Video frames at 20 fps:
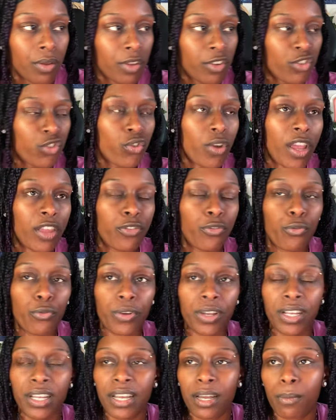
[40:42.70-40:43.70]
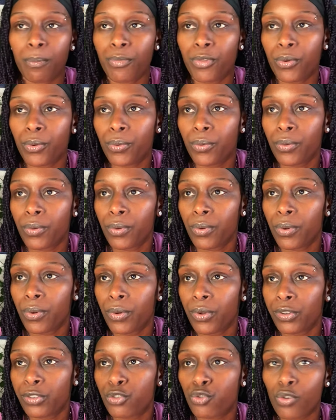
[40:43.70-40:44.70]
Stress free come through.
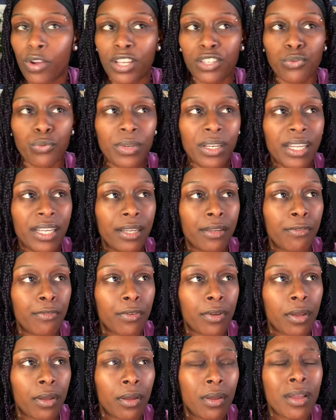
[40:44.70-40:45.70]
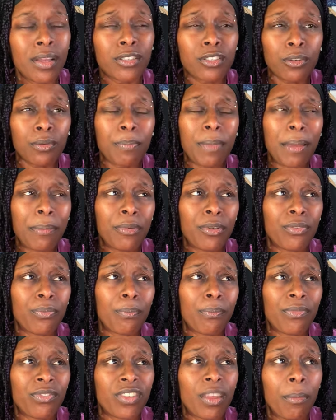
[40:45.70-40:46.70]
Stress relief. So
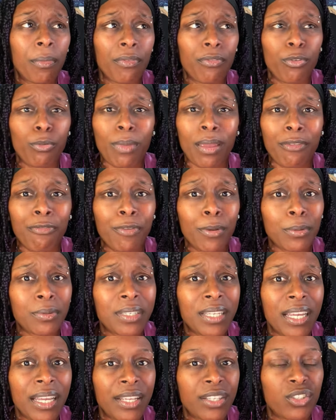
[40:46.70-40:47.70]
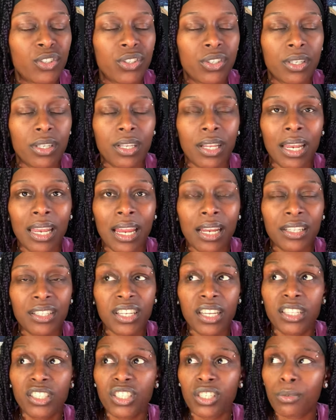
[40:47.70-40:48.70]
maybe some of you may feel tense, a lot of
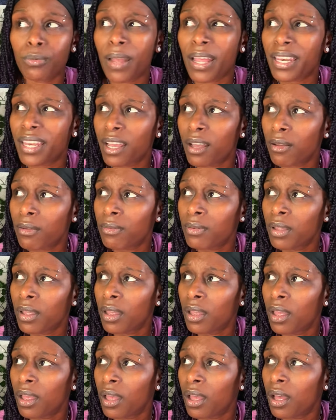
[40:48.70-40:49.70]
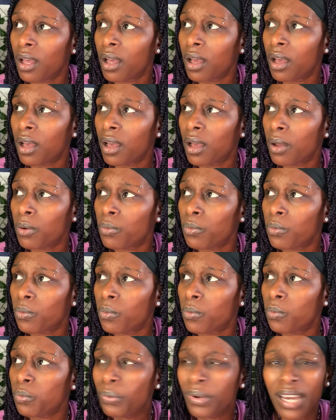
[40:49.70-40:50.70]
tension right now. Uh,
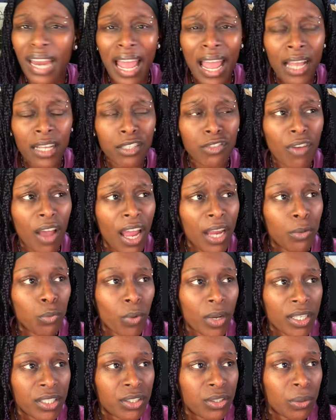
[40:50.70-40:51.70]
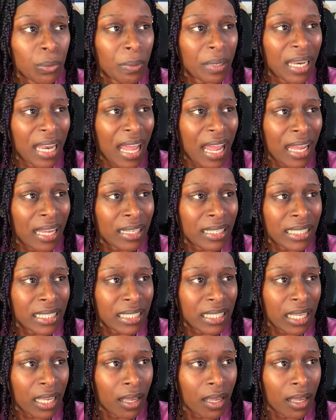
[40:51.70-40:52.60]
relax. Find ways to relax.